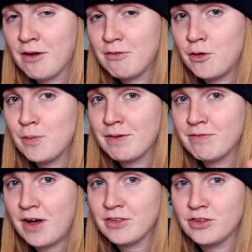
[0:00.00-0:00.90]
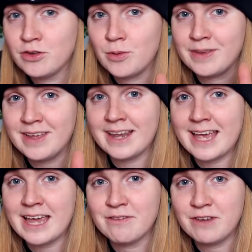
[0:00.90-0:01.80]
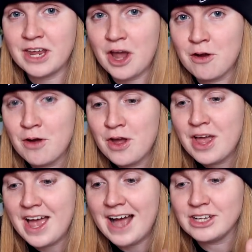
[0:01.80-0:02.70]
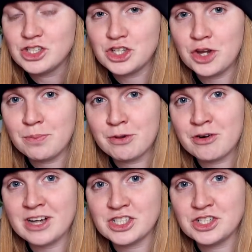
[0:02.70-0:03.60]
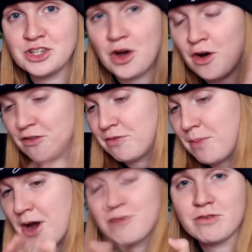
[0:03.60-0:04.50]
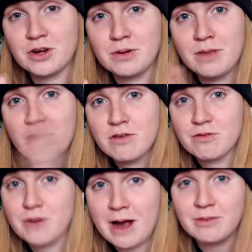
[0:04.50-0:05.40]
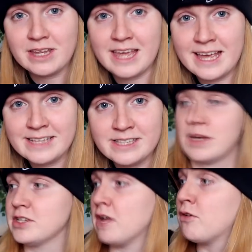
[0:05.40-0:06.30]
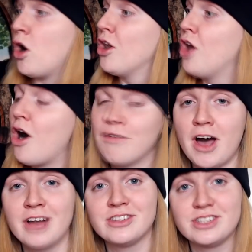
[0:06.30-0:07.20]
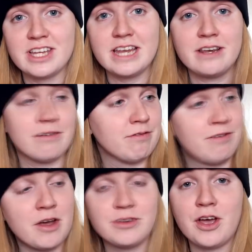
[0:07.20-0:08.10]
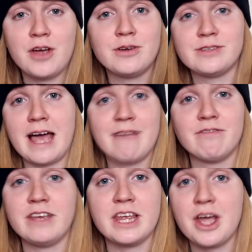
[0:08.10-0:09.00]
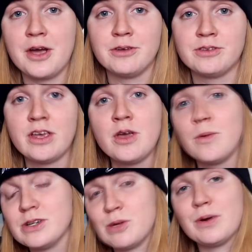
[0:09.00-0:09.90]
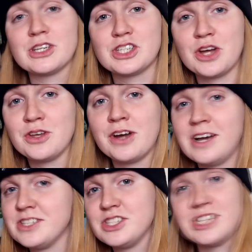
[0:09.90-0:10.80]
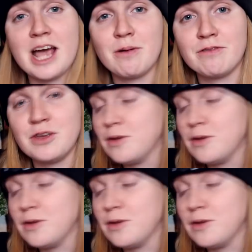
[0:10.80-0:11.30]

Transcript: I thought it would be fun to do a dedicated video and show the progression of my room throughout the years, because I've got a lot of unseen photos and videos which I want to show you guys and share with